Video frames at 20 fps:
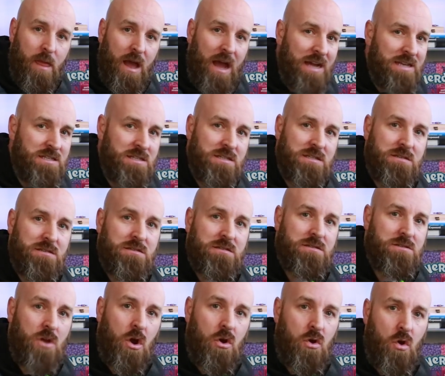I just
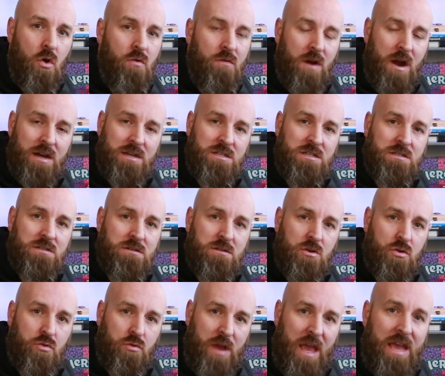start over. I just
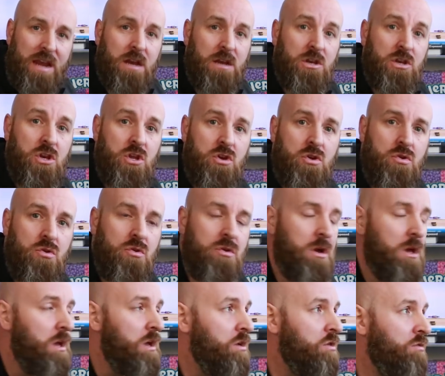create a new
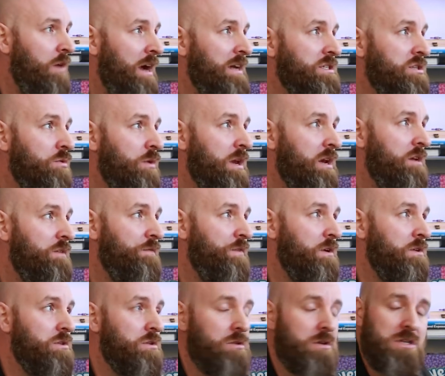graduated
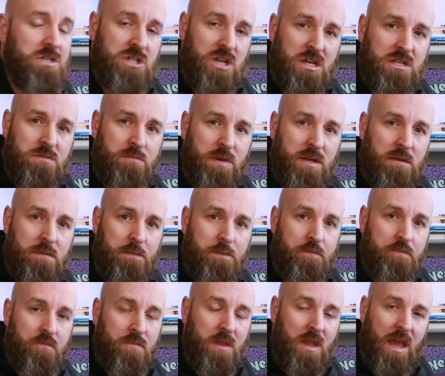filter adjustment
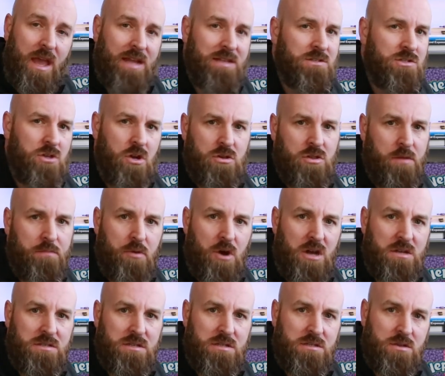and start the
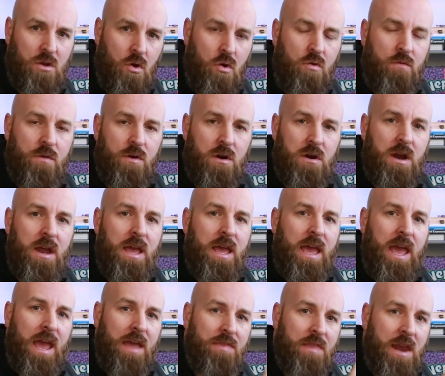process over,
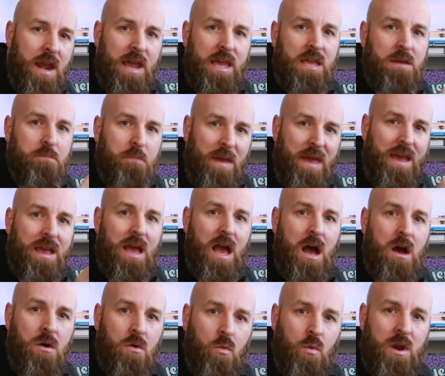and then I can pick
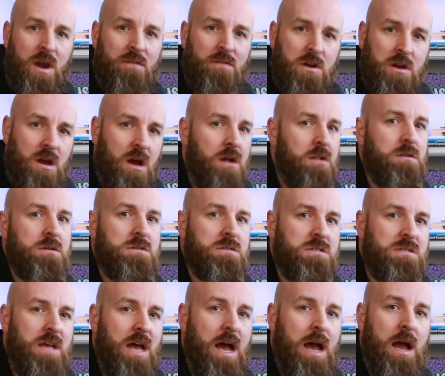out whatever
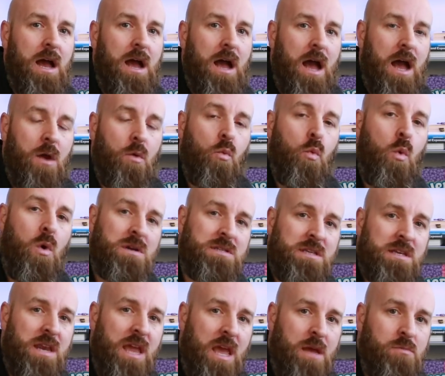colors I
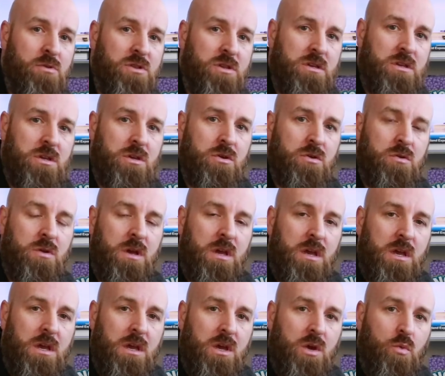wasn't able to do
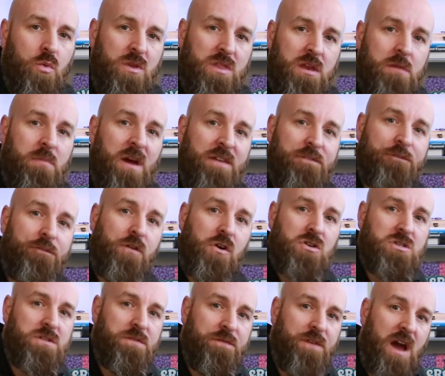within my
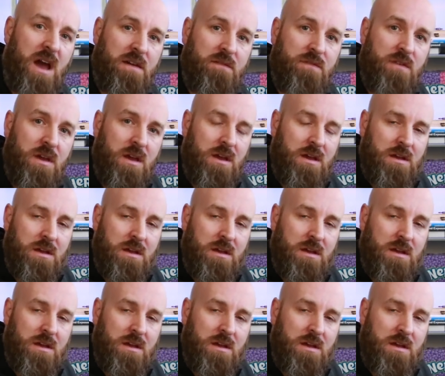first five.